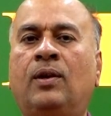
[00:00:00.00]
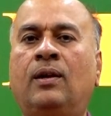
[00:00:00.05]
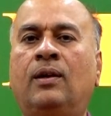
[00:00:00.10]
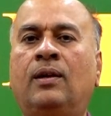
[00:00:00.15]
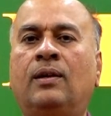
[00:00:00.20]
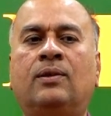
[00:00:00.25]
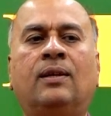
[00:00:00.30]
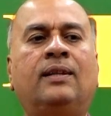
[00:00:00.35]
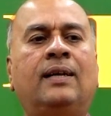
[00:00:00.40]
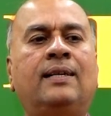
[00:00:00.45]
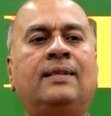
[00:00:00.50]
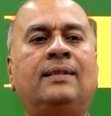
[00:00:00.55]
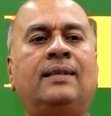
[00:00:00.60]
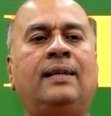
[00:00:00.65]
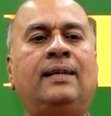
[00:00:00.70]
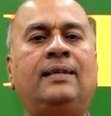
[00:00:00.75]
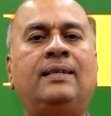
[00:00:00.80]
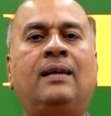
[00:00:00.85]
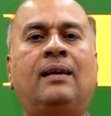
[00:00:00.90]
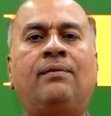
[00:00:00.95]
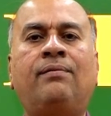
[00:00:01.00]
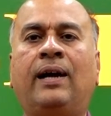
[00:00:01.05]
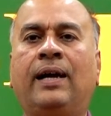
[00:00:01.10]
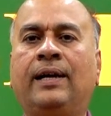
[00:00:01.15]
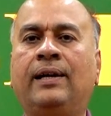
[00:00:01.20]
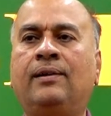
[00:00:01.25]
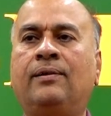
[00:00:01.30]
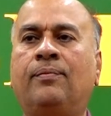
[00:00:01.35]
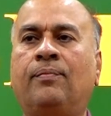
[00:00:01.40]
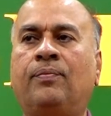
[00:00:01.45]
So that is the reason
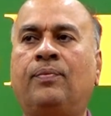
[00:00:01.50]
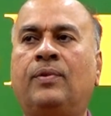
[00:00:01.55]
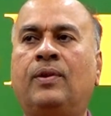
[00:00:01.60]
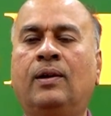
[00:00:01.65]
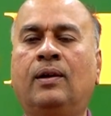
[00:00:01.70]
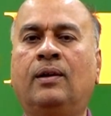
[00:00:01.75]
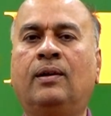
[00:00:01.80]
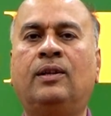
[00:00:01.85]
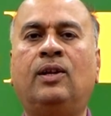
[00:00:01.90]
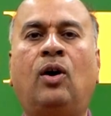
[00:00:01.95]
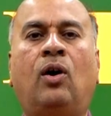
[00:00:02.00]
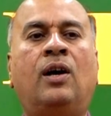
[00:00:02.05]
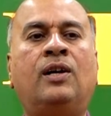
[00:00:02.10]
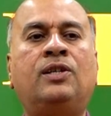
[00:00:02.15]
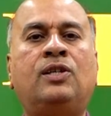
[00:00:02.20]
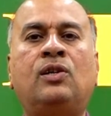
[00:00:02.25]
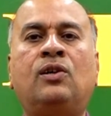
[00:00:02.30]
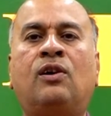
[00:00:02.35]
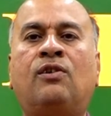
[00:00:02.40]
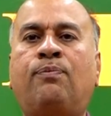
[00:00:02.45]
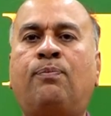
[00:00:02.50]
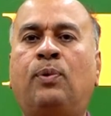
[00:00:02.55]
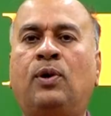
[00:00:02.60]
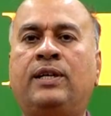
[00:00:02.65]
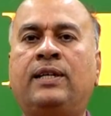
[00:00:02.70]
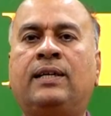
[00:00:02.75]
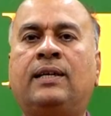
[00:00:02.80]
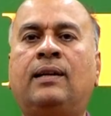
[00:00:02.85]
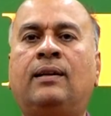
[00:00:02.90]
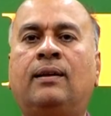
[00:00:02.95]
why the origin of
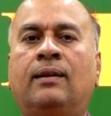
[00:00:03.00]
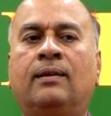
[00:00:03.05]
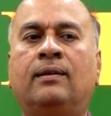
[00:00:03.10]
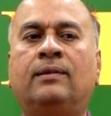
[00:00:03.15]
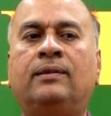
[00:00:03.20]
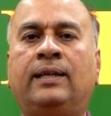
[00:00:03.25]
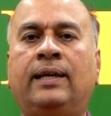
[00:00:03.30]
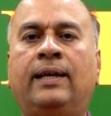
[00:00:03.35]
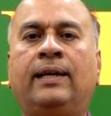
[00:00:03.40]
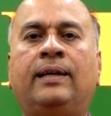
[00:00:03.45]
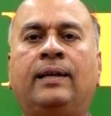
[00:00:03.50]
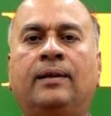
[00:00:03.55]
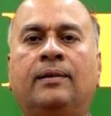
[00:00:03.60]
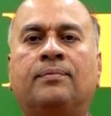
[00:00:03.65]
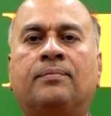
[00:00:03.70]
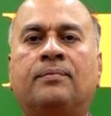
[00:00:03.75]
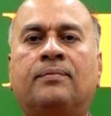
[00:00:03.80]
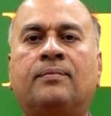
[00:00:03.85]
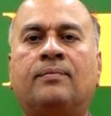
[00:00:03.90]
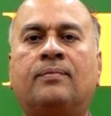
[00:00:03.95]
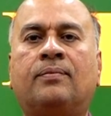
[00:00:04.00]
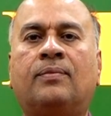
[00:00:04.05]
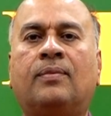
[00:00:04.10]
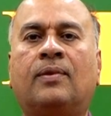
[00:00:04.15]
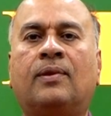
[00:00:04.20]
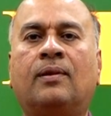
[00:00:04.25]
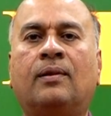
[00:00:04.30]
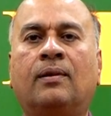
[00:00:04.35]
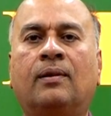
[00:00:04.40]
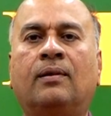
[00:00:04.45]
political theory,
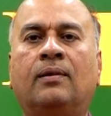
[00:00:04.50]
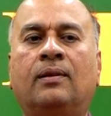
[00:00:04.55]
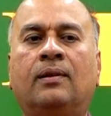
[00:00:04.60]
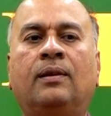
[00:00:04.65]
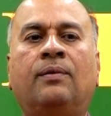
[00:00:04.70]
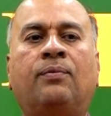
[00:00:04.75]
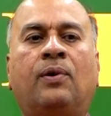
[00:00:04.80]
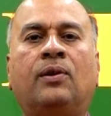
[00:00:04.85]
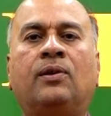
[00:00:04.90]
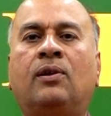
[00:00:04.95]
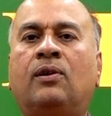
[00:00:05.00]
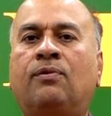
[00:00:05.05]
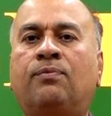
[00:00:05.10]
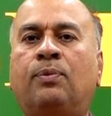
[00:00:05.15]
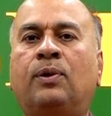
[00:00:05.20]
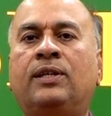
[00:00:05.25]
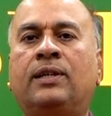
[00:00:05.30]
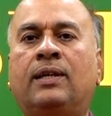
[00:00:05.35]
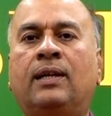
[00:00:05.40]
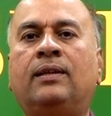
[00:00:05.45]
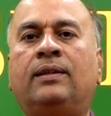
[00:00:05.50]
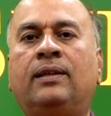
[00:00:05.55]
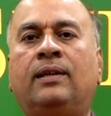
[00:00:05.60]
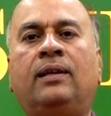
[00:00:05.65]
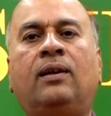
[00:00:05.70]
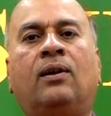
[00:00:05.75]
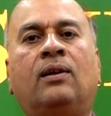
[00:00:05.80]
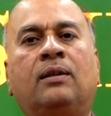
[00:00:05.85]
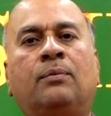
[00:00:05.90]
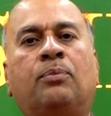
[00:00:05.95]
the father of political theory
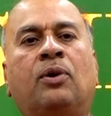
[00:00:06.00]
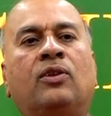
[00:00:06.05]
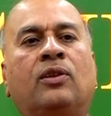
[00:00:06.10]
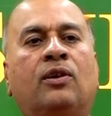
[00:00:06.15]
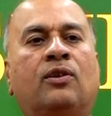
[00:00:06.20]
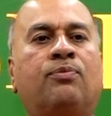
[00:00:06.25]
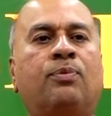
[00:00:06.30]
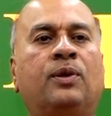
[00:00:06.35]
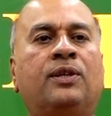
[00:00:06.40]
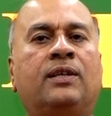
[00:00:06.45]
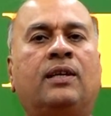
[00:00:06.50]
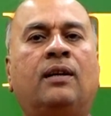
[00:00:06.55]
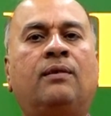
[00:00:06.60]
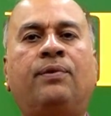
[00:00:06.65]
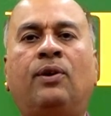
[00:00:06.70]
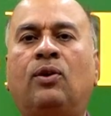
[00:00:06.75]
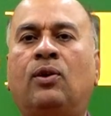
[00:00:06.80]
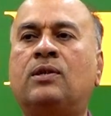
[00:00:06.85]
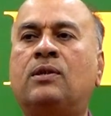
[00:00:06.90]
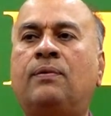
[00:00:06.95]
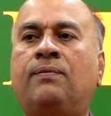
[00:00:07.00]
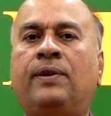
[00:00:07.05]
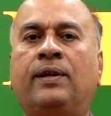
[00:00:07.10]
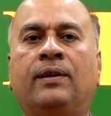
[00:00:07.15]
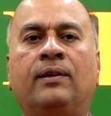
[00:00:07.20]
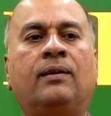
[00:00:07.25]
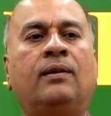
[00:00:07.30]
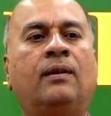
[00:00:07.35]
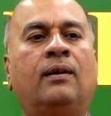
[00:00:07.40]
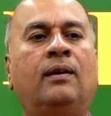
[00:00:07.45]
or the father of political philosophy,
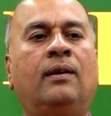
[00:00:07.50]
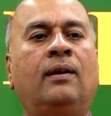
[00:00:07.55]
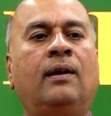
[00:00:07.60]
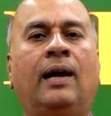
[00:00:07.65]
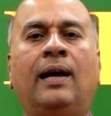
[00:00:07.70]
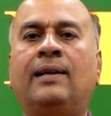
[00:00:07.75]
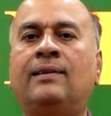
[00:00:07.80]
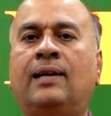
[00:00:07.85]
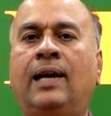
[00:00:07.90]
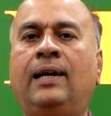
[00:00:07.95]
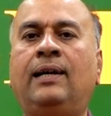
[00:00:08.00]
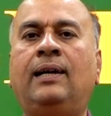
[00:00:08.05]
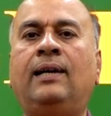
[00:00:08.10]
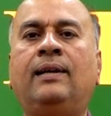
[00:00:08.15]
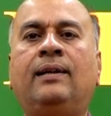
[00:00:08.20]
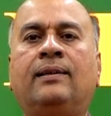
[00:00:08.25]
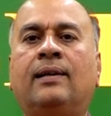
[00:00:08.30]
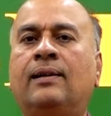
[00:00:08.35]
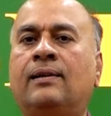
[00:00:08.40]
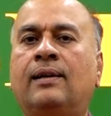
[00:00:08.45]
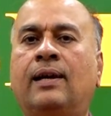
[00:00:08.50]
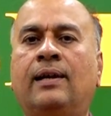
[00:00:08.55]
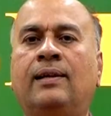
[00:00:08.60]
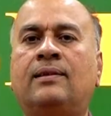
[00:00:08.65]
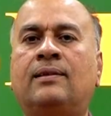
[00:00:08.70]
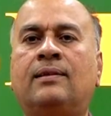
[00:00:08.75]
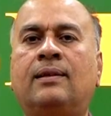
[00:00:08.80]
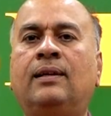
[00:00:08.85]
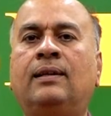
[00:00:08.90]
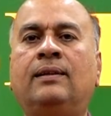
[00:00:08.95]
as rightly
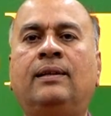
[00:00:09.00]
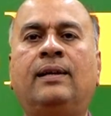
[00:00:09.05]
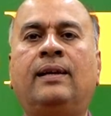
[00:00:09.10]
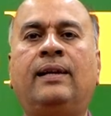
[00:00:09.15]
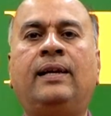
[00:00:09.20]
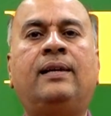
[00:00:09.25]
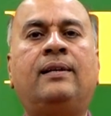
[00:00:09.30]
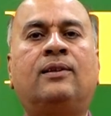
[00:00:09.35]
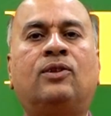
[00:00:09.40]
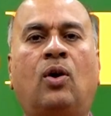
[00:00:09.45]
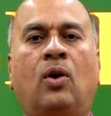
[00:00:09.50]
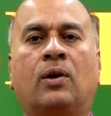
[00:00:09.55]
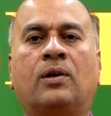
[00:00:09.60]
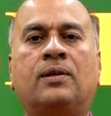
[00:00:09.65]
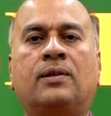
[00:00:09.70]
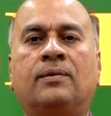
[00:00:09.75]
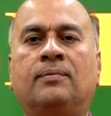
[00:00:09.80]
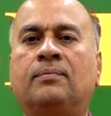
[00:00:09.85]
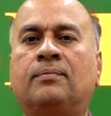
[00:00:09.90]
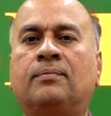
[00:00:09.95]
recognized in the Greek thought.